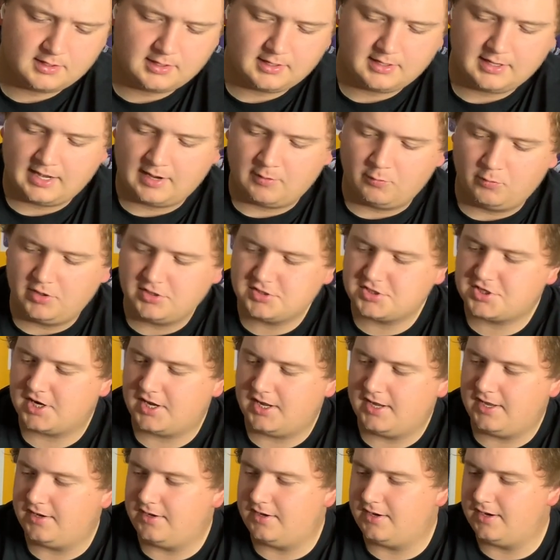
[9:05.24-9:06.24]
I wish
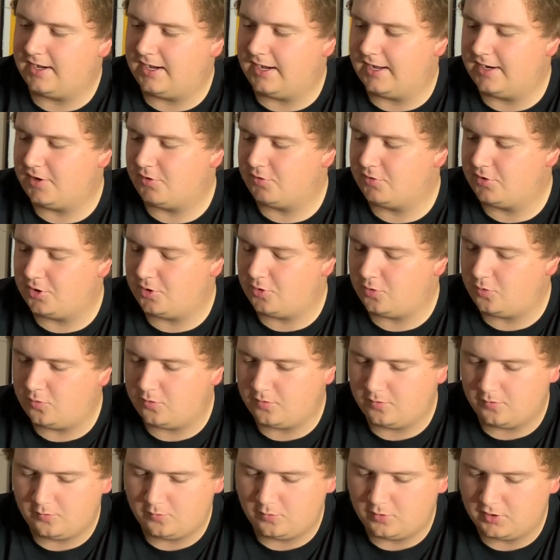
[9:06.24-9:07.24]
I don't know
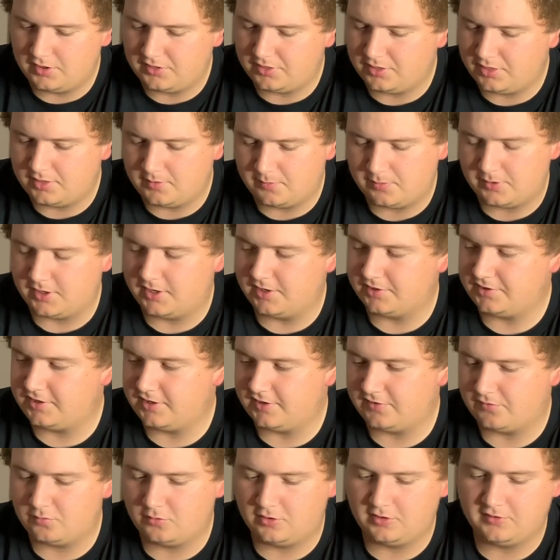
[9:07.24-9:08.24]
what the
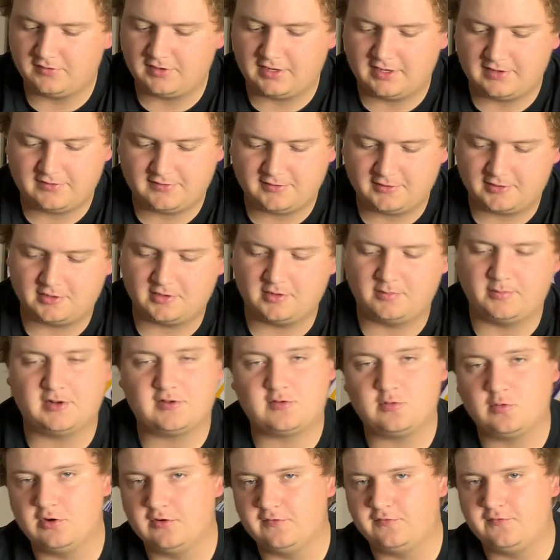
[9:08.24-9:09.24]
podcast was. I had seen it on my
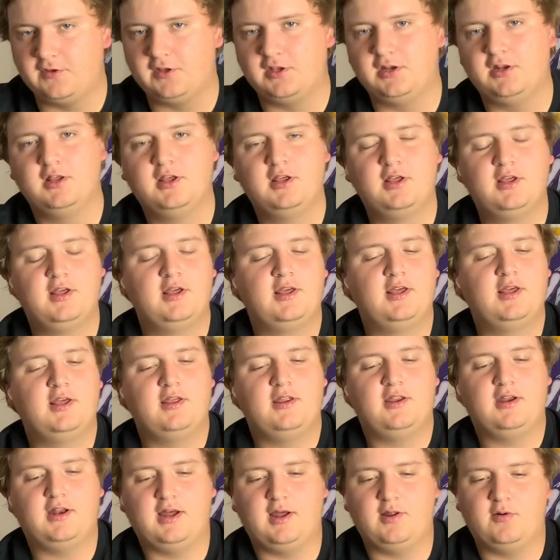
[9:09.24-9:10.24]
Twitter feed,
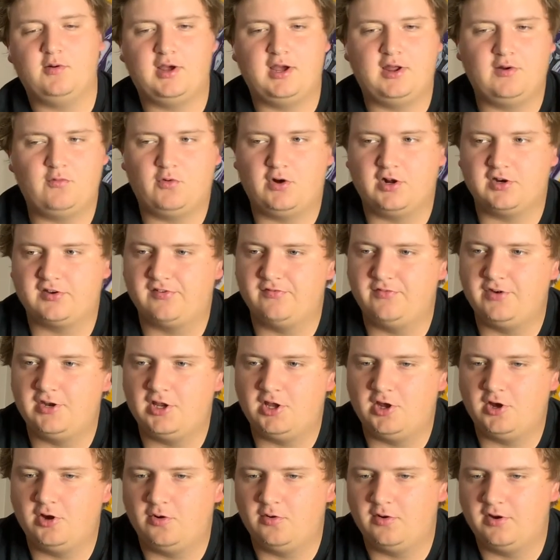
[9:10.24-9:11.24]
and I'd watched the
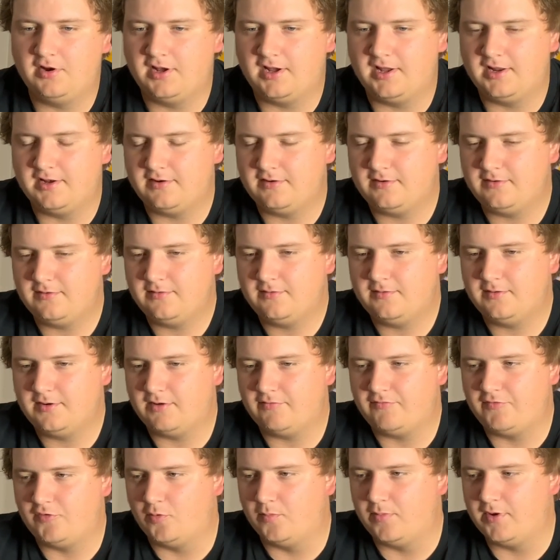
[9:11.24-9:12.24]
video, and I
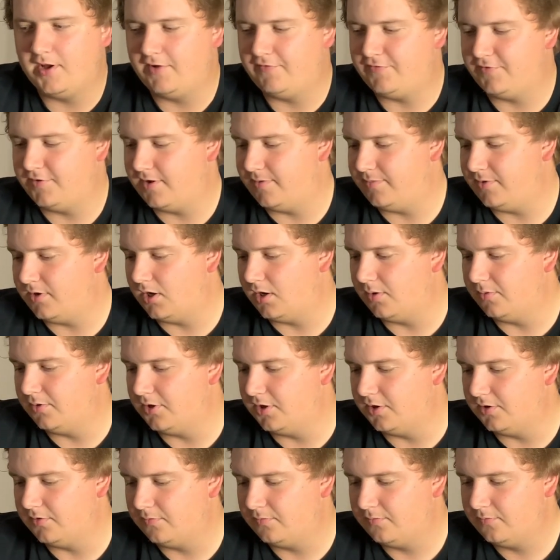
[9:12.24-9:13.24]
feel bad for not being able
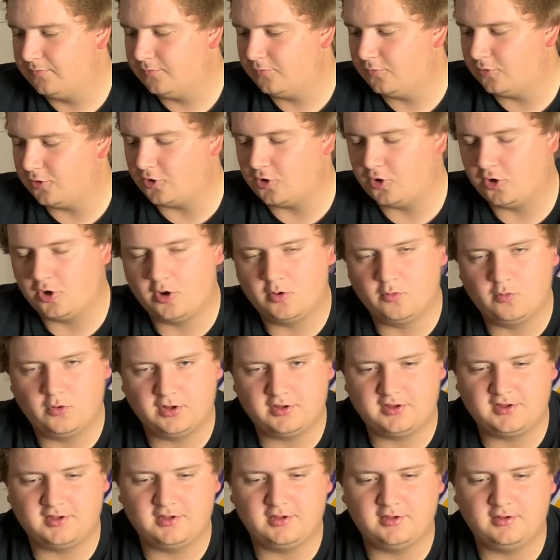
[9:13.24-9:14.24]
to recall
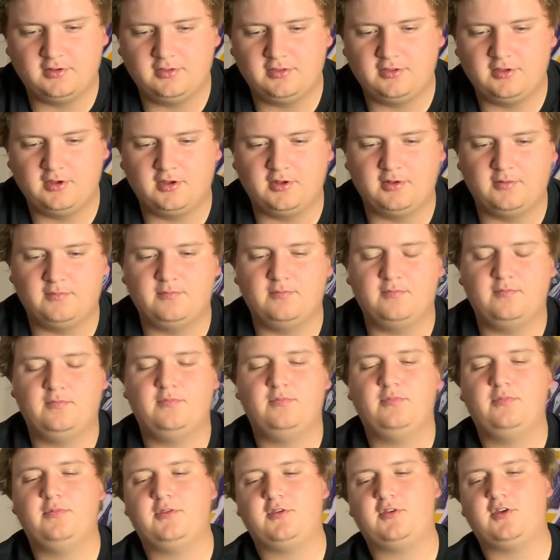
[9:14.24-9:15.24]
what the
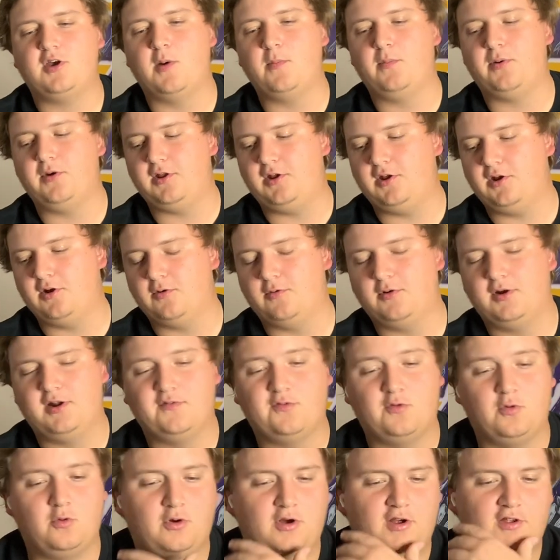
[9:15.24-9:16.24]
company or
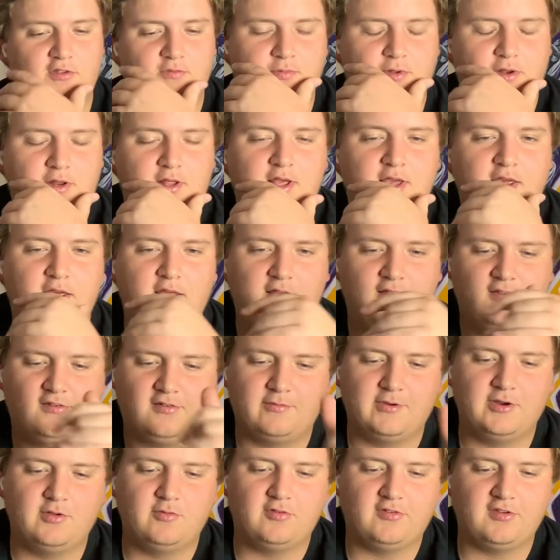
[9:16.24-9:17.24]
whatever it was, but
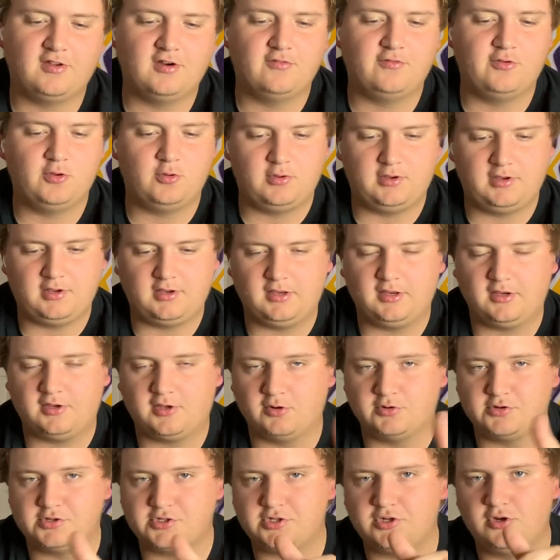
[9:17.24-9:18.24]
somebody was interviewing
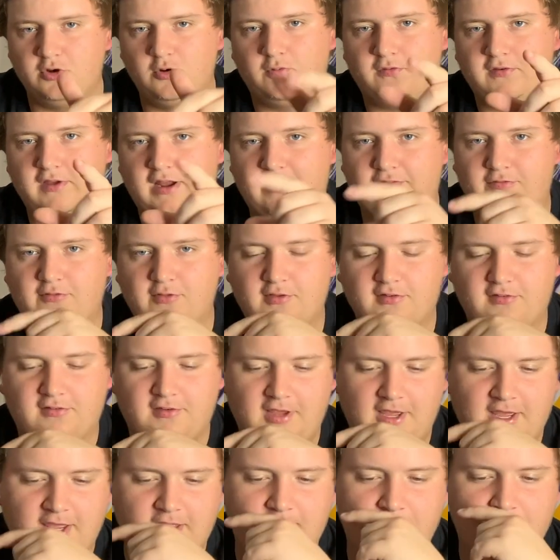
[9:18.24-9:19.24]
Coach Stoops after this
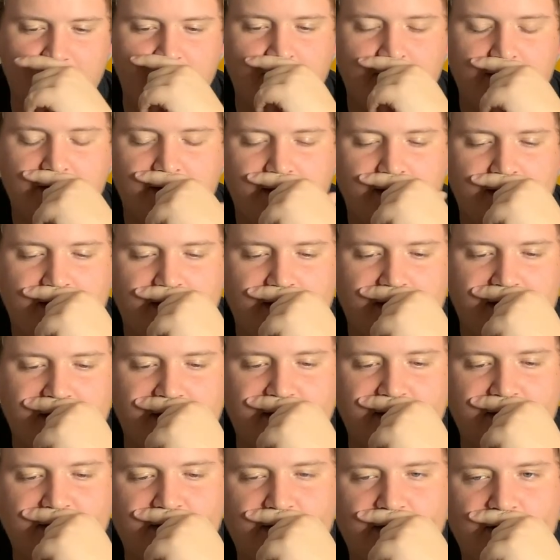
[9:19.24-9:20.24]
game,
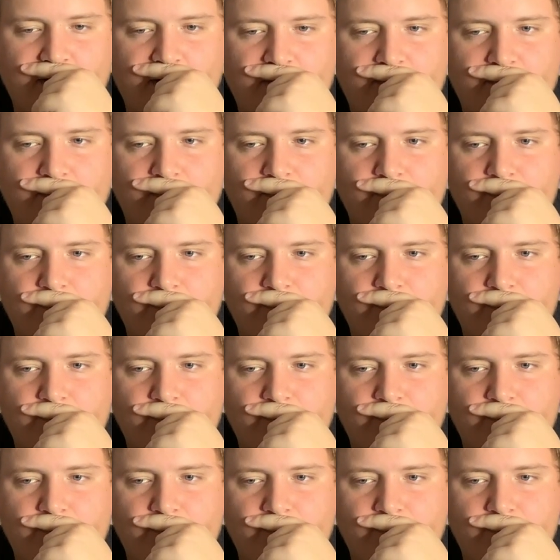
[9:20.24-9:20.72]
and